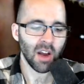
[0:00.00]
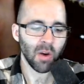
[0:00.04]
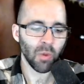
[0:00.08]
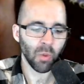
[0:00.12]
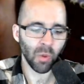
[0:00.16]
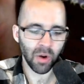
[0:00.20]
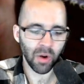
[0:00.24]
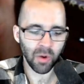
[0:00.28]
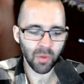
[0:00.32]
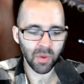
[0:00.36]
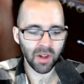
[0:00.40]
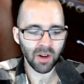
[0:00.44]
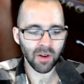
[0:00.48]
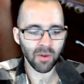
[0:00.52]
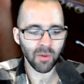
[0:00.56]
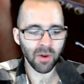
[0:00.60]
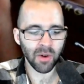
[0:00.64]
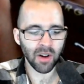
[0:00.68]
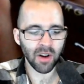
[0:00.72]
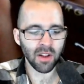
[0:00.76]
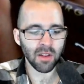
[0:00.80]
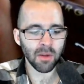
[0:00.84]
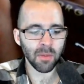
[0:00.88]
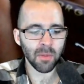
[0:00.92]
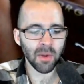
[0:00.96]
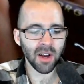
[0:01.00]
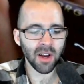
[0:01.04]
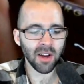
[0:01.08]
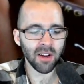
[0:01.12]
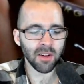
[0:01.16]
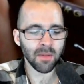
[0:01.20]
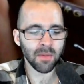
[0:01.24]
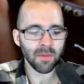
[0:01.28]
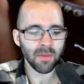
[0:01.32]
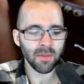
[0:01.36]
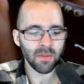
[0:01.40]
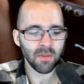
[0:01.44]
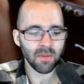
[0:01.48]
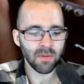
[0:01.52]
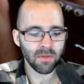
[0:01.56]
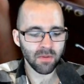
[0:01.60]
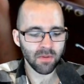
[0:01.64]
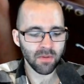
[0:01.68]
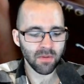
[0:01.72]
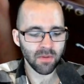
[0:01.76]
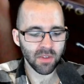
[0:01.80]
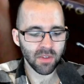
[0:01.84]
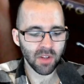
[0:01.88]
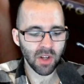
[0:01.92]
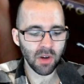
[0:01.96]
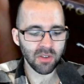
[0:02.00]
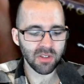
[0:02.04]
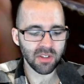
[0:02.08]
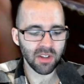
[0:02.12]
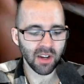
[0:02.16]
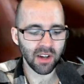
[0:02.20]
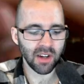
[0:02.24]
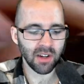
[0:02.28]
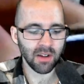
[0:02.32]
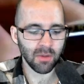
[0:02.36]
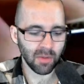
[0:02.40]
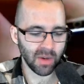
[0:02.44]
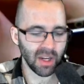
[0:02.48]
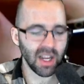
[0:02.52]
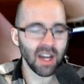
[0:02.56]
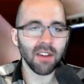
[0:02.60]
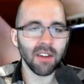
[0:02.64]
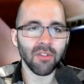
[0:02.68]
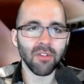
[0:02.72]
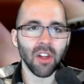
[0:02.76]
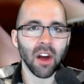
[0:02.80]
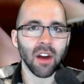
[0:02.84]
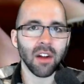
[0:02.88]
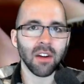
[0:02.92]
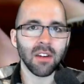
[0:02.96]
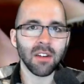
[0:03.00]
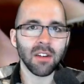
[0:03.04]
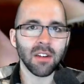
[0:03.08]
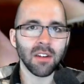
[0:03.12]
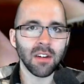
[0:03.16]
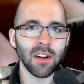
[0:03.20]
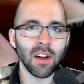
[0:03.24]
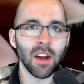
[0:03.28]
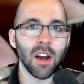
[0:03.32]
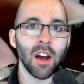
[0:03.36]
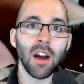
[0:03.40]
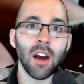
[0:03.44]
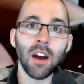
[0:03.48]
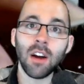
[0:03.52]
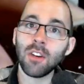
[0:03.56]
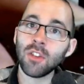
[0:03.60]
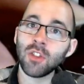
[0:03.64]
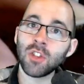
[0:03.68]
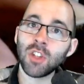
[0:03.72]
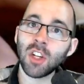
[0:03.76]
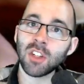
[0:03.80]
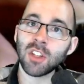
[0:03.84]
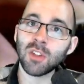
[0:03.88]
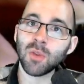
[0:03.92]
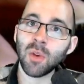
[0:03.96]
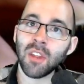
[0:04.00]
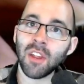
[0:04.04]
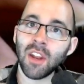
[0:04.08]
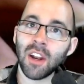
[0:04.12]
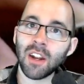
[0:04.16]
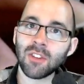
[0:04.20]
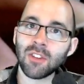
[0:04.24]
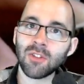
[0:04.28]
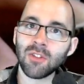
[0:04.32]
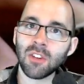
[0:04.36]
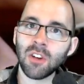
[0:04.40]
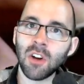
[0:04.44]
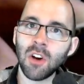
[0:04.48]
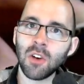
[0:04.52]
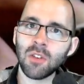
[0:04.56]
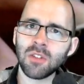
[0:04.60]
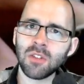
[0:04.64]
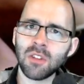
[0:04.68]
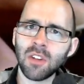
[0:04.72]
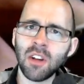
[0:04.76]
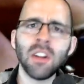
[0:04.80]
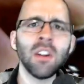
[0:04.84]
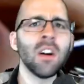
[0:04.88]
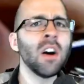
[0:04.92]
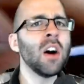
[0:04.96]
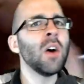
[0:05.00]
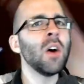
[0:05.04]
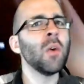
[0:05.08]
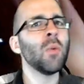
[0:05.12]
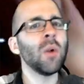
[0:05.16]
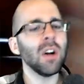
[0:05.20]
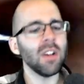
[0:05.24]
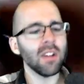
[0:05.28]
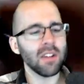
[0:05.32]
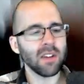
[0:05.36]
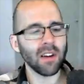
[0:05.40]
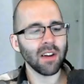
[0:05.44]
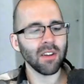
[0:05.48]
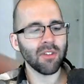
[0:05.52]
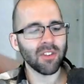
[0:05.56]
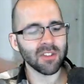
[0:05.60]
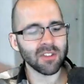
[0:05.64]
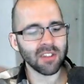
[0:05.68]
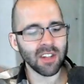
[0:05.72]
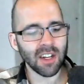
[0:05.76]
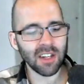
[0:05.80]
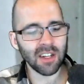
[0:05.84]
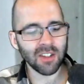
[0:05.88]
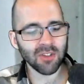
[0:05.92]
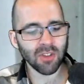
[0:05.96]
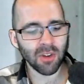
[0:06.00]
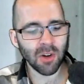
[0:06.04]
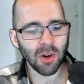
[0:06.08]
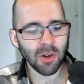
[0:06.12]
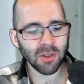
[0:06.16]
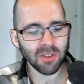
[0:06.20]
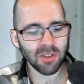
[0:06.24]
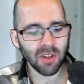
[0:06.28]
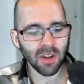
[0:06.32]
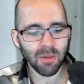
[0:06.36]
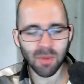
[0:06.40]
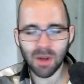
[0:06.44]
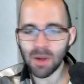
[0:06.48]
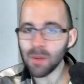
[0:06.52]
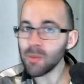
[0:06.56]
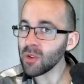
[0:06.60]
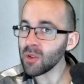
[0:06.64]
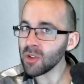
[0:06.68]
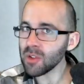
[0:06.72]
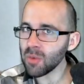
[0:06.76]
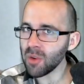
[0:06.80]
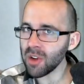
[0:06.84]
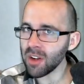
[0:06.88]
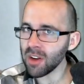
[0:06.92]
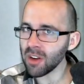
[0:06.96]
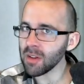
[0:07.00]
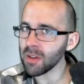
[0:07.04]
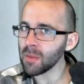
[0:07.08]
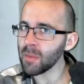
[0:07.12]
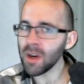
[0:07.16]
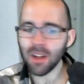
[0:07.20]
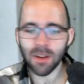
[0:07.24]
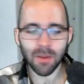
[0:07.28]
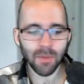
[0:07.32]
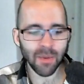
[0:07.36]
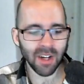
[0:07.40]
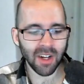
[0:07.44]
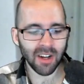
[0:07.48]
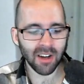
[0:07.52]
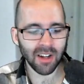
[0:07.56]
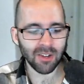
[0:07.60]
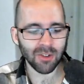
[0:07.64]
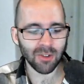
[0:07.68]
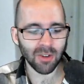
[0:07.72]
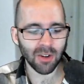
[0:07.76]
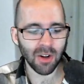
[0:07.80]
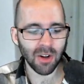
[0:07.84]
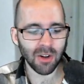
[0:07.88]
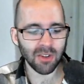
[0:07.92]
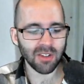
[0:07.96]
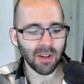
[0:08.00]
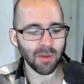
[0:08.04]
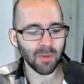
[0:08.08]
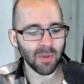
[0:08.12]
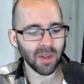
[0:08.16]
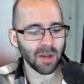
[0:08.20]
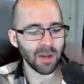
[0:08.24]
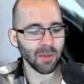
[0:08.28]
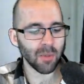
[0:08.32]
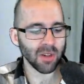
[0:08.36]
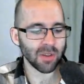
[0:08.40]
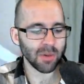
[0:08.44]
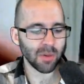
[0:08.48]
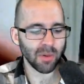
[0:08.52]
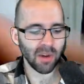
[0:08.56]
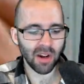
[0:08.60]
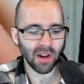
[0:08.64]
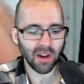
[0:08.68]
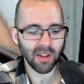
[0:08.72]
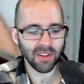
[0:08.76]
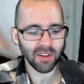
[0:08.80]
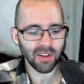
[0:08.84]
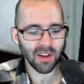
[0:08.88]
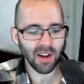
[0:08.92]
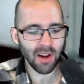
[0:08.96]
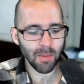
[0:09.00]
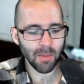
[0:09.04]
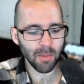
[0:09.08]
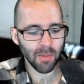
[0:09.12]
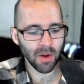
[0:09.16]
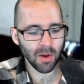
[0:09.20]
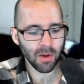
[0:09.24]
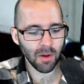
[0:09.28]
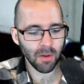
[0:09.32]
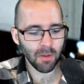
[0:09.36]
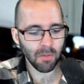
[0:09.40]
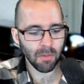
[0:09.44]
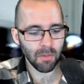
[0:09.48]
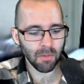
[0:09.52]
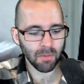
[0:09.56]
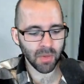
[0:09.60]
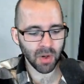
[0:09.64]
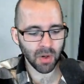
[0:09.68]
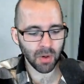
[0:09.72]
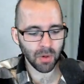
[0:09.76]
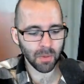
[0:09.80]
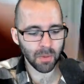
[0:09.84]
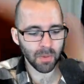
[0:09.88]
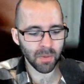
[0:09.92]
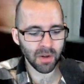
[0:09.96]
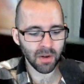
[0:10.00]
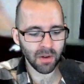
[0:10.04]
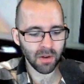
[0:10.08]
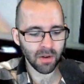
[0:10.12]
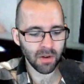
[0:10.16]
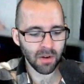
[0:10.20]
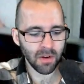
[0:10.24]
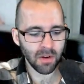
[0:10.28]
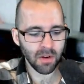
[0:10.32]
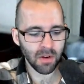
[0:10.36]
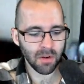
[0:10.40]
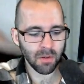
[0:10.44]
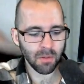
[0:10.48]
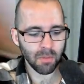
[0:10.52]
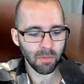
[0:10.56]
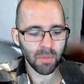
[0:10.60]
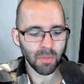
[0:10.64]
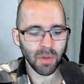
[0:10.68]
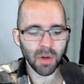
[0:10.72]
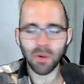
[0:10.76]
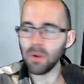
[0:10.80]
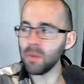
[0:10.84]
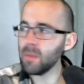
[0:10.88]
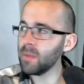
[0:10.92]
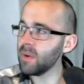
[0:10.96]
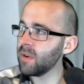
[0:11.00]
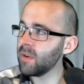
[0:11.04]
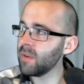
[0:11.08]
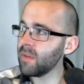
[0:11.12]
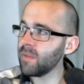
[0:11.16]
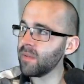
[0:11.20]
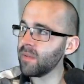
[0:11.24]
What do we want on the bottom? Cosine. We have that, just with an extra cosine. Well, if there's an extra cosine being multiplied on the bottom and an extra cosine being multiplied on the top, boom, boom,